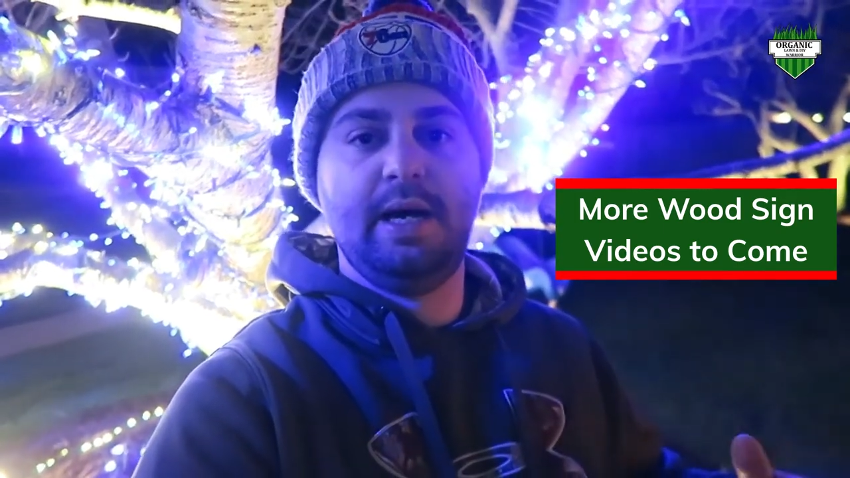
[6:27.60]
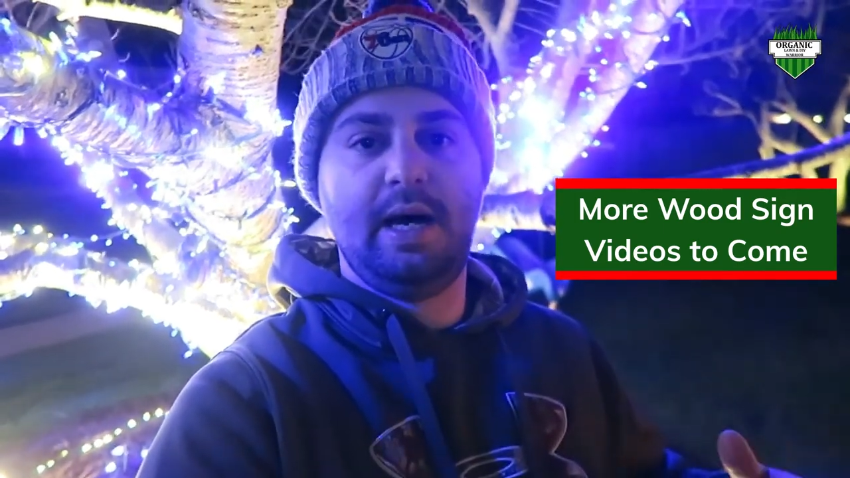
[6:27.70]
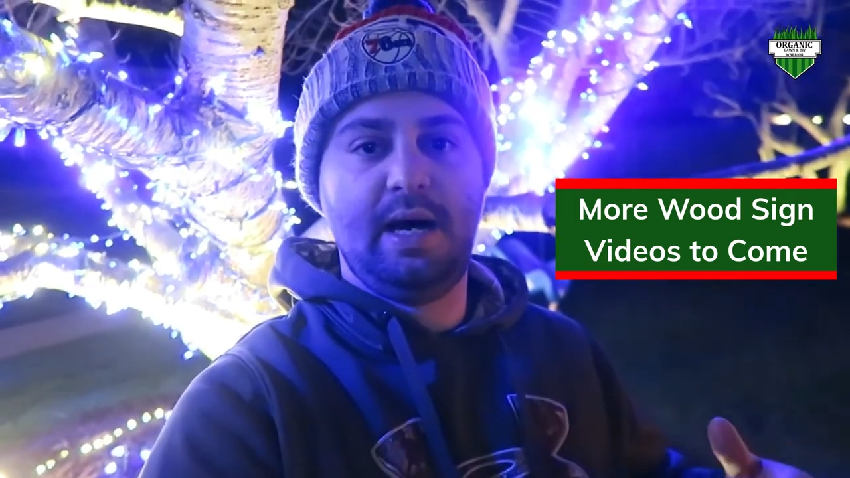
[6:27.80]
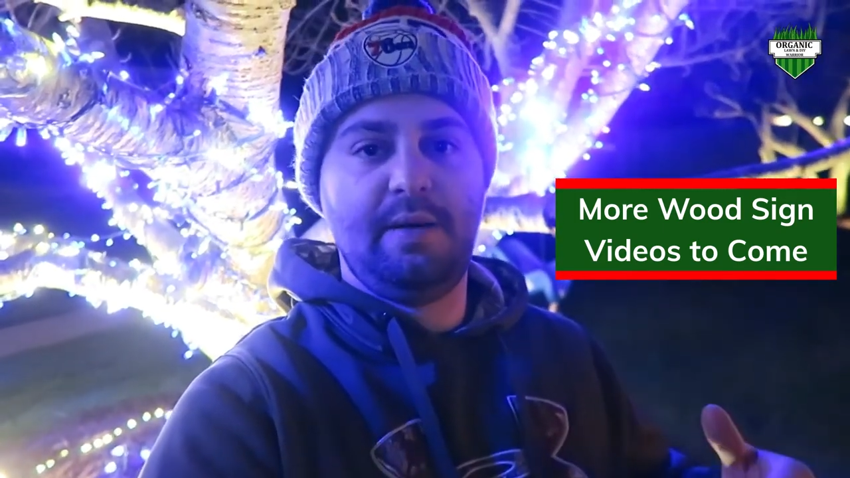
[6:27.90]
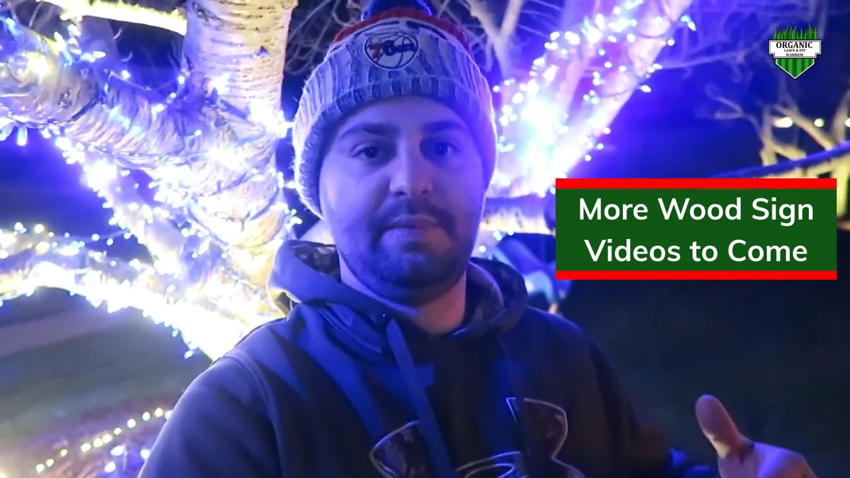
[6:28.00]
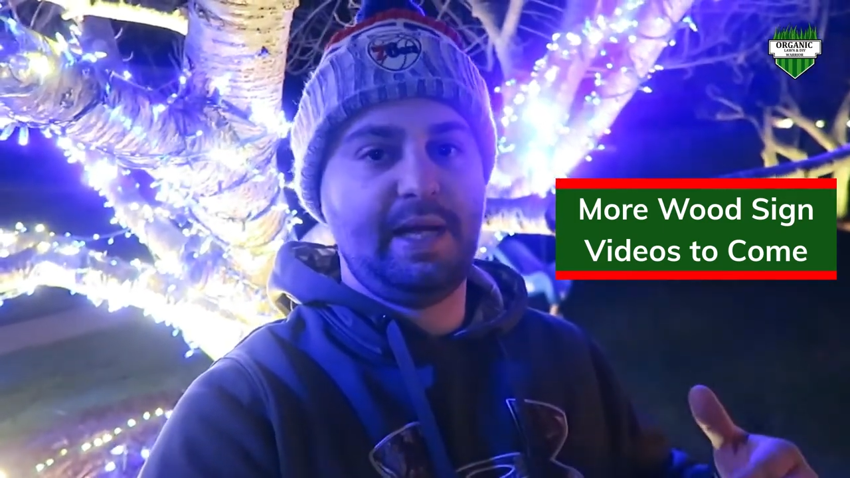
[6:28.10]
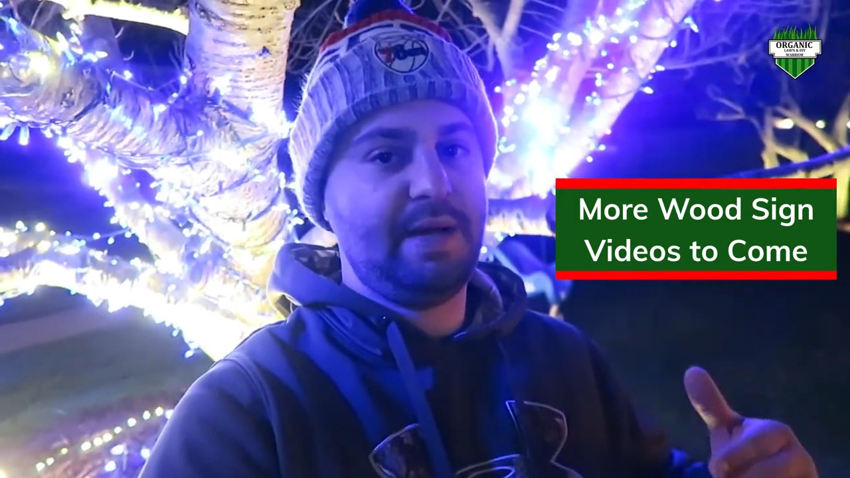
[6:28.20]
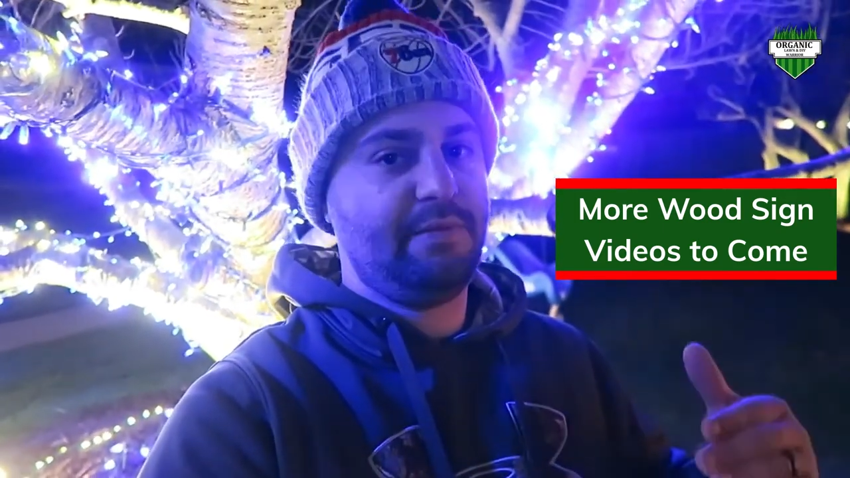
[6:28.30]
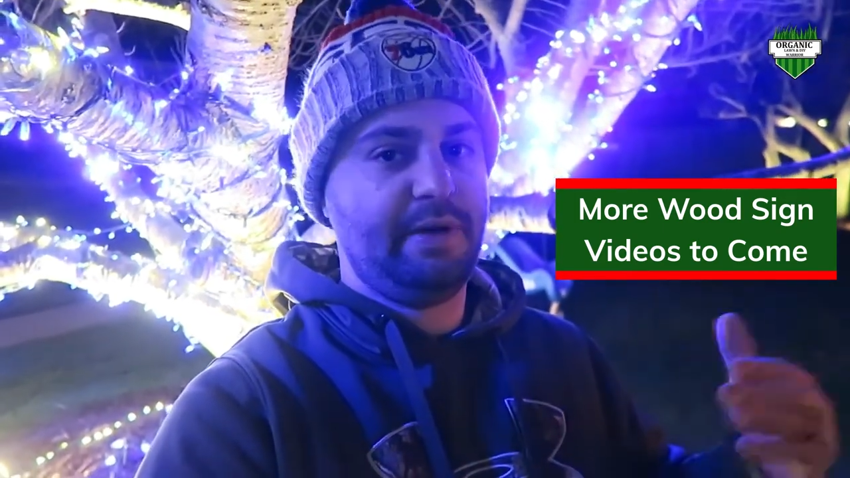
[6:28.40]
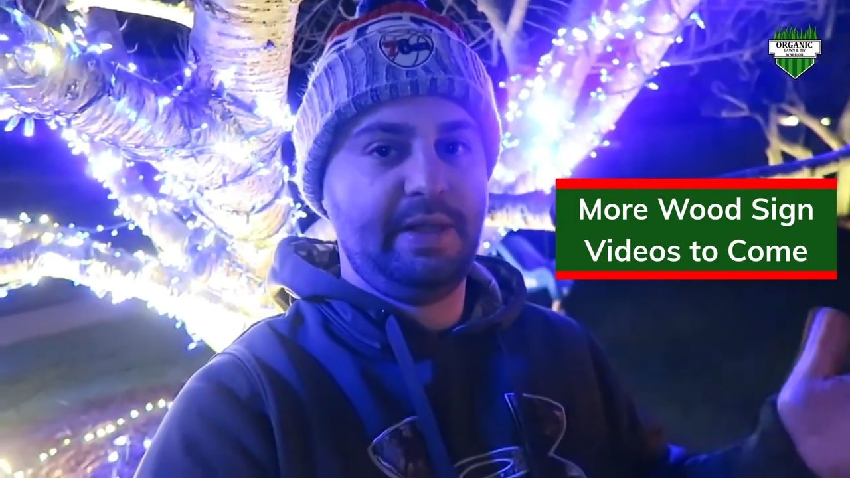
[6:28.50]
I
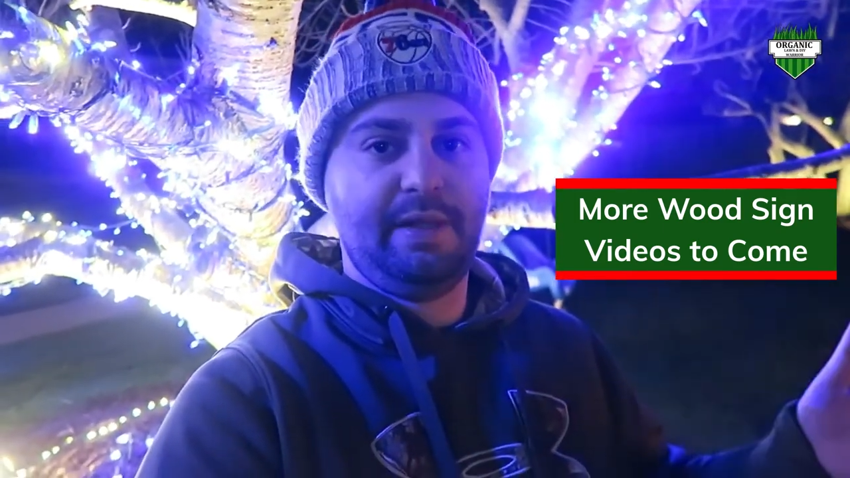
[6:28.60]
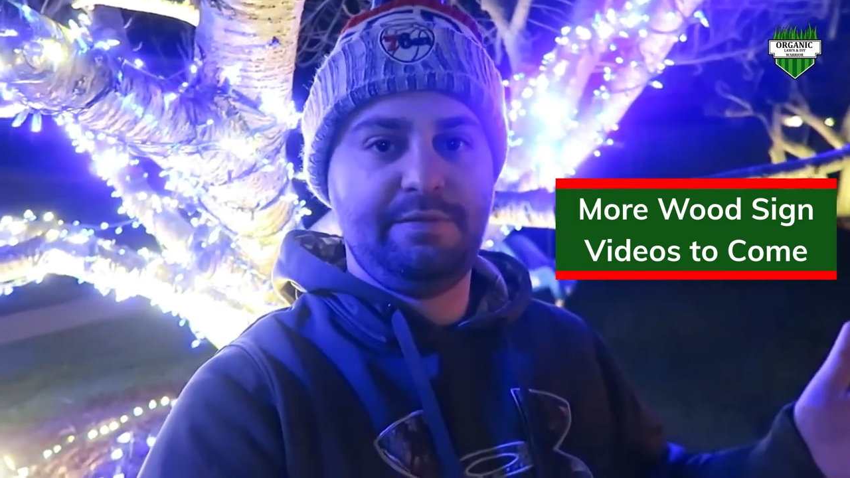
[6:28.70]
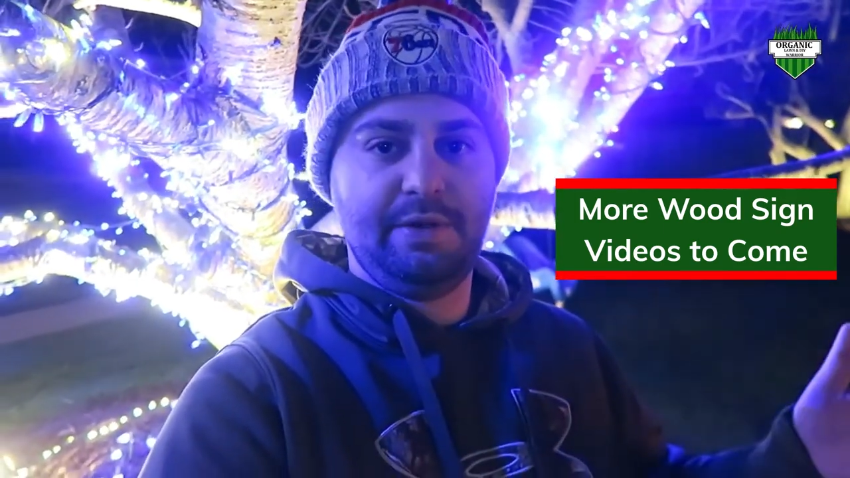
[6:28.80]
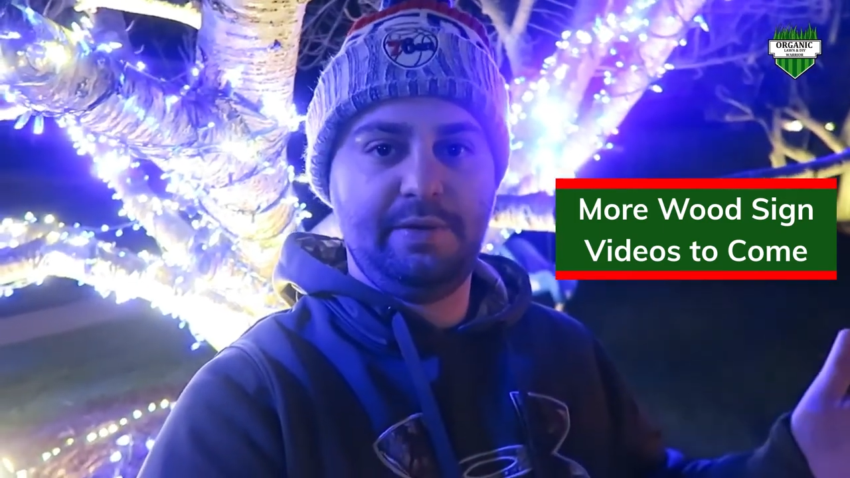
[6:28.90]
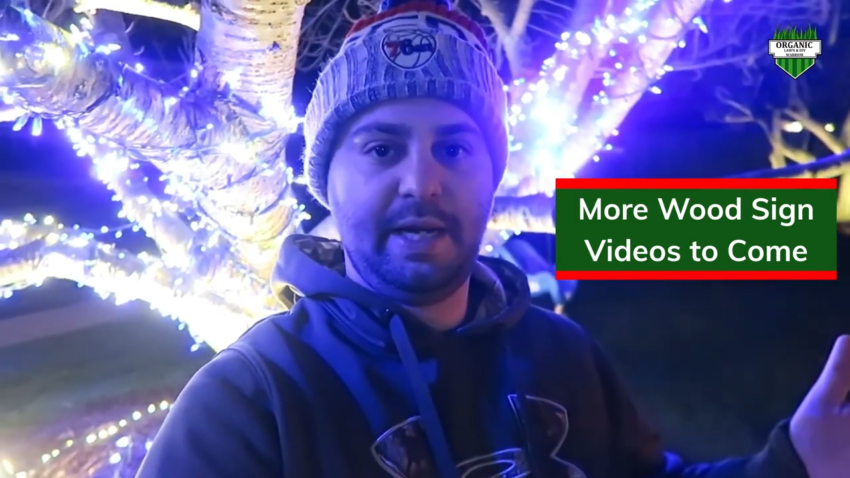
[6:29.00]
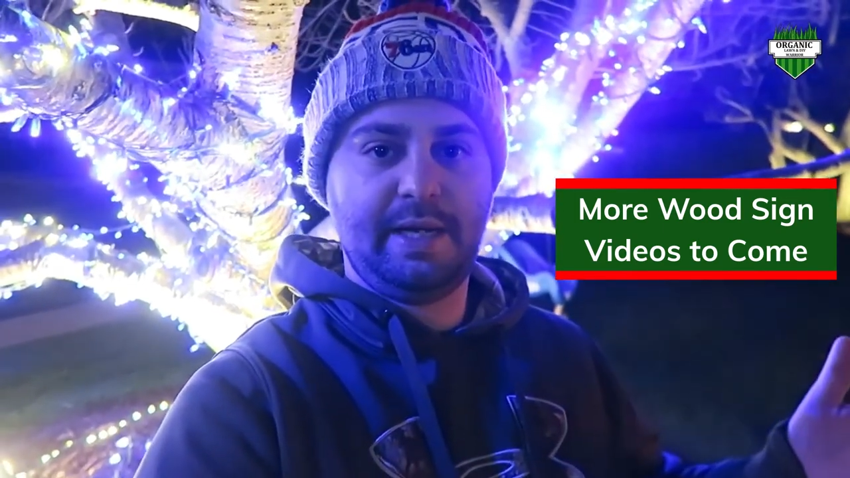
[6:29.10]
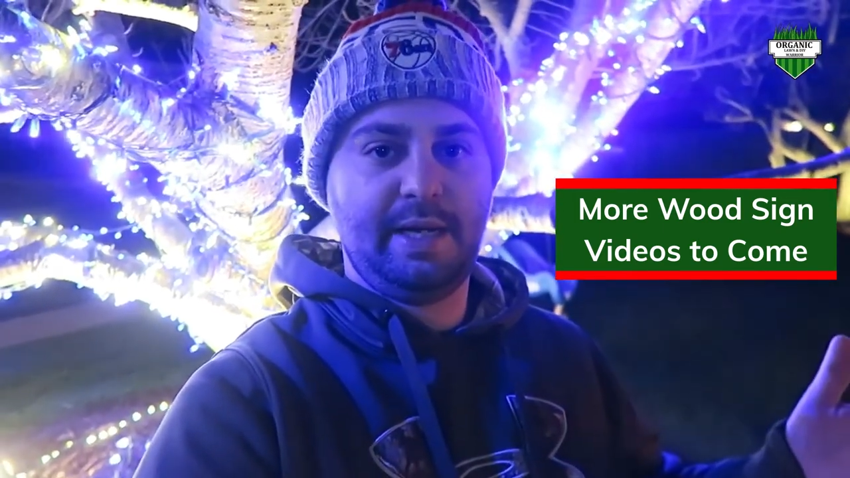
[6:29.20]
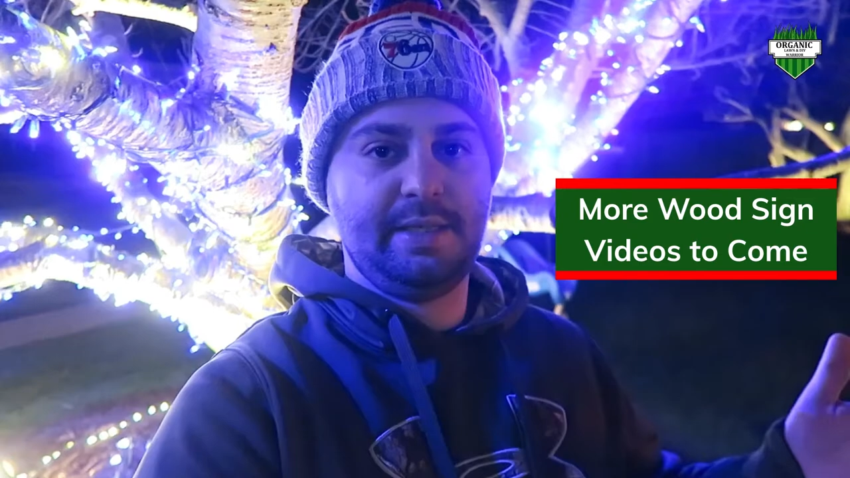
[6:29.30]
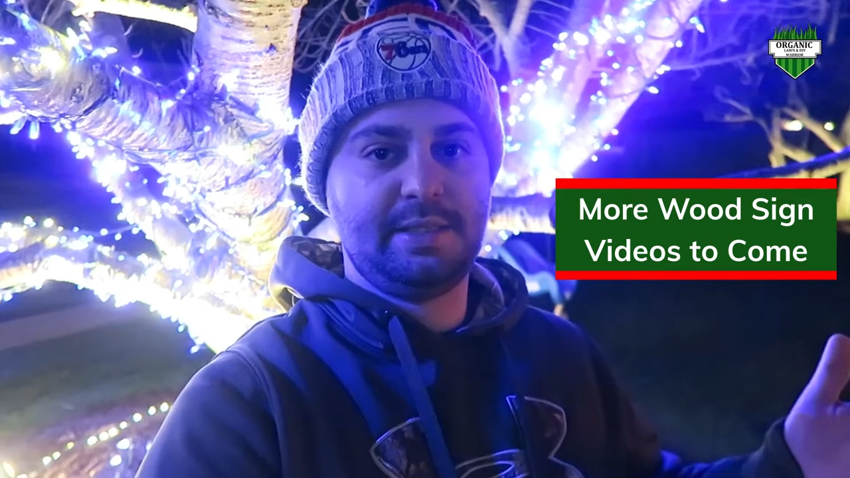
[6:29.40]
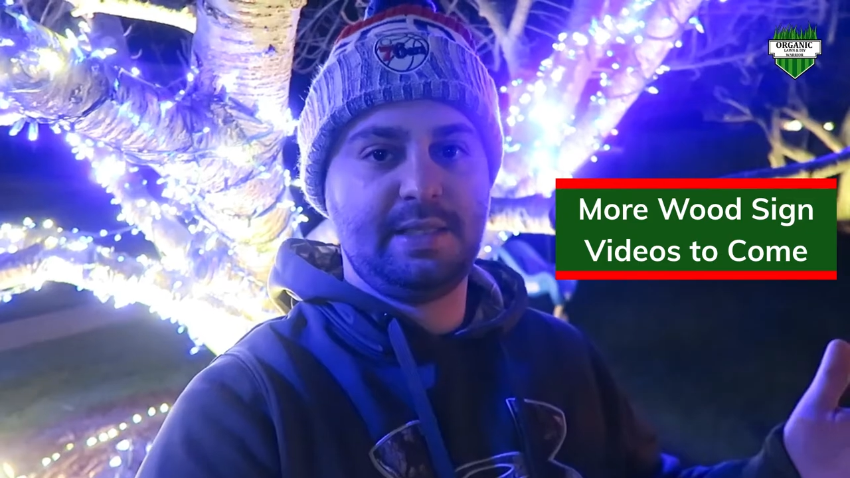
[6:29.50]
really love doing that
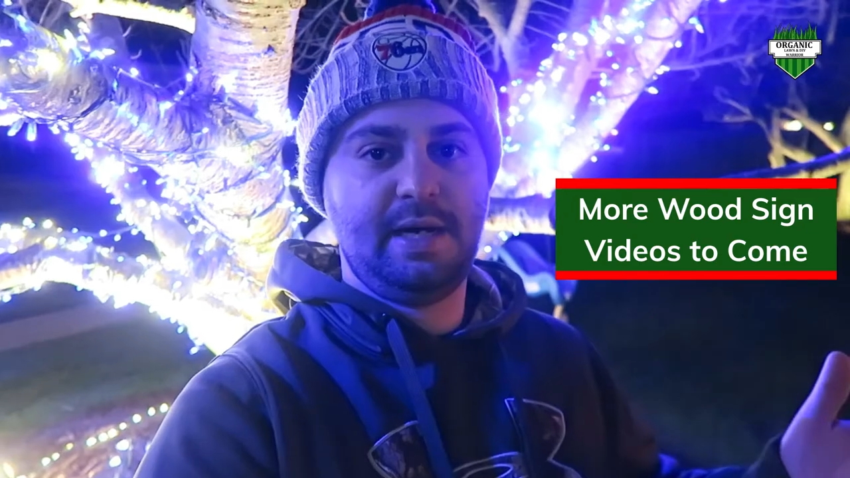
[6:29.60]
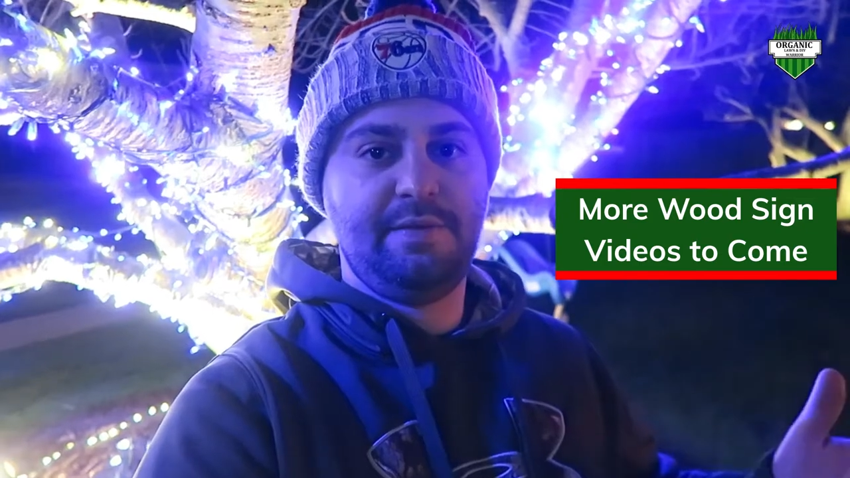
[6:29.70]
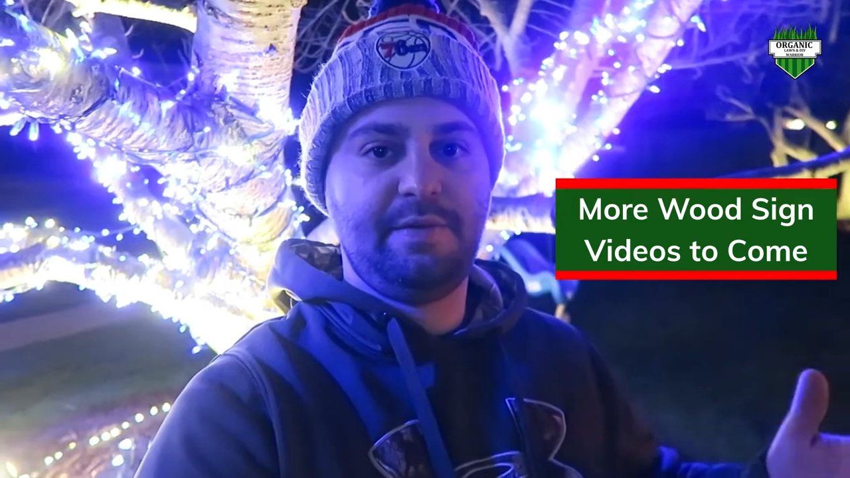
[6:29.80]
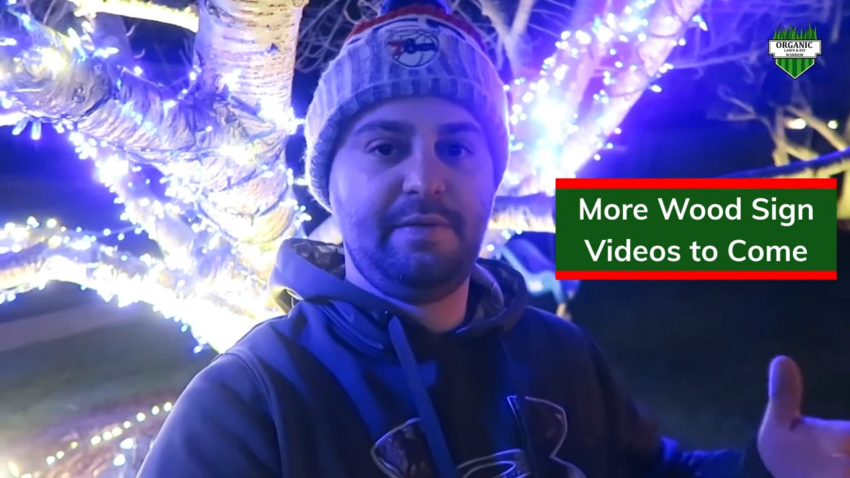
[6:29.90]
kind of stuff.